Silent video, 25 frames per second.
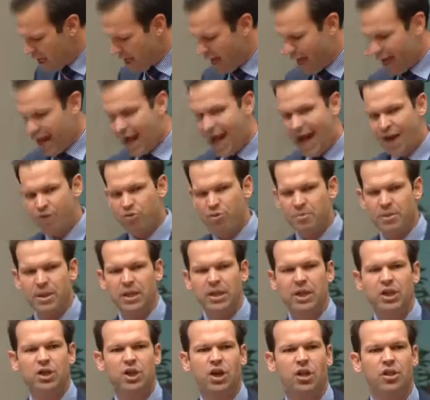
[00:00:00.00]
and $100
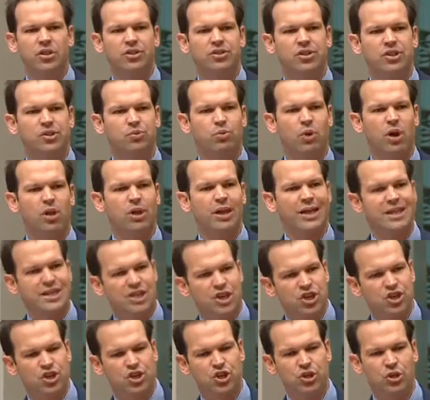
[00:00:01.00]
million as well
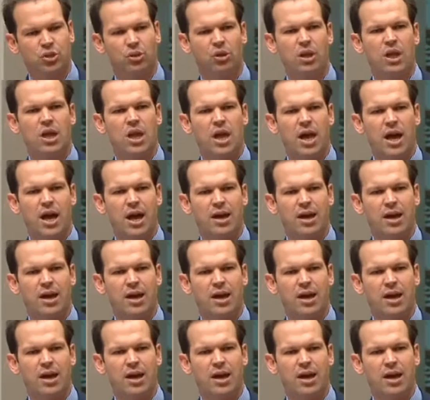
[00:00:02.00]
additional